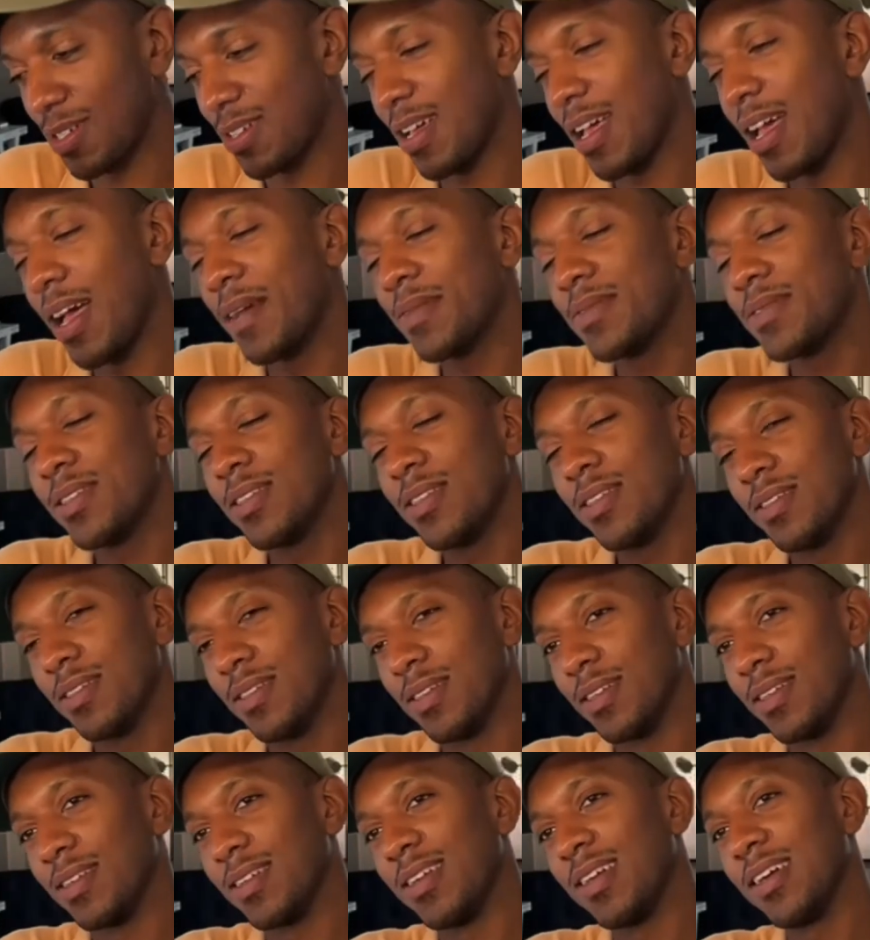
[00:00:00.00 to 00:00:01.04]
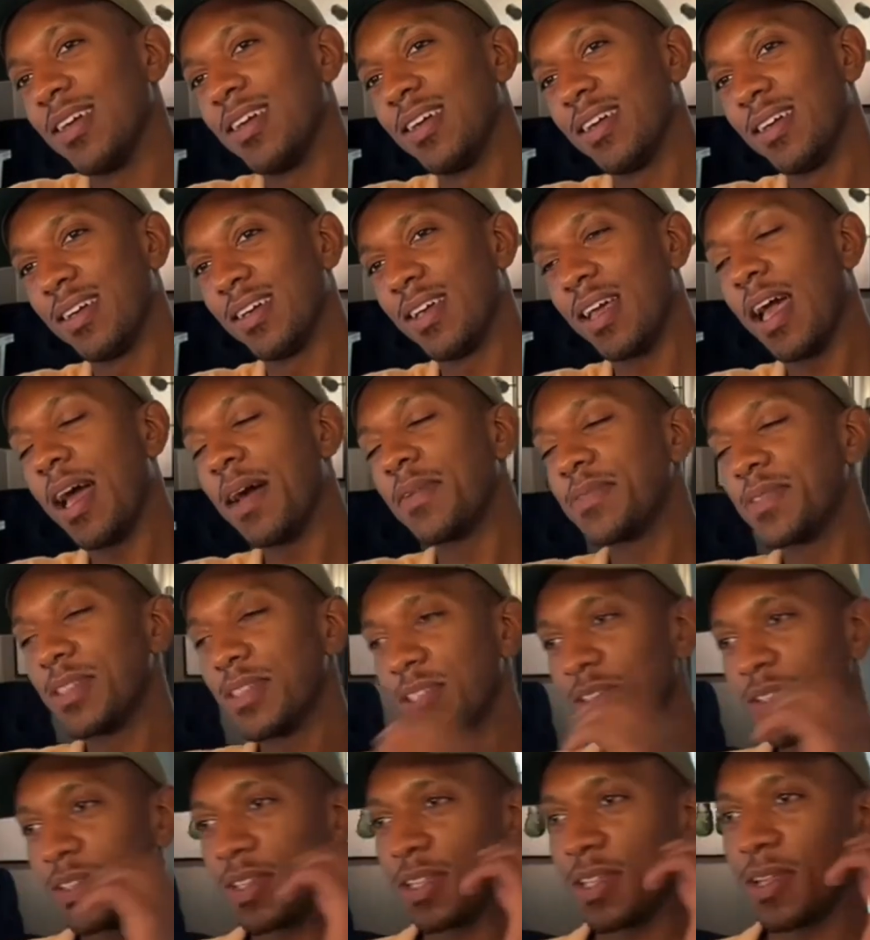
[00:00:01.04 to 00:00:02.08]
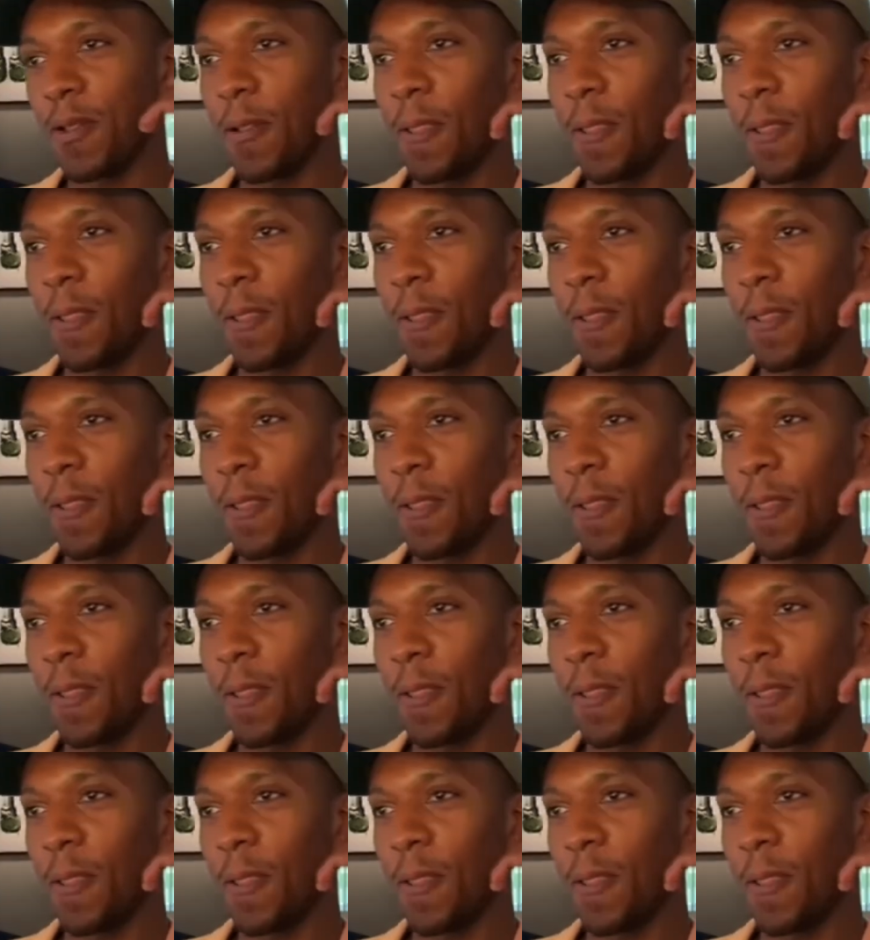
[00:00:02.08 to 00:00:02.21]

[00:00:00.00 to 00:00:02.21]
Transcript: in women shifted for you as well?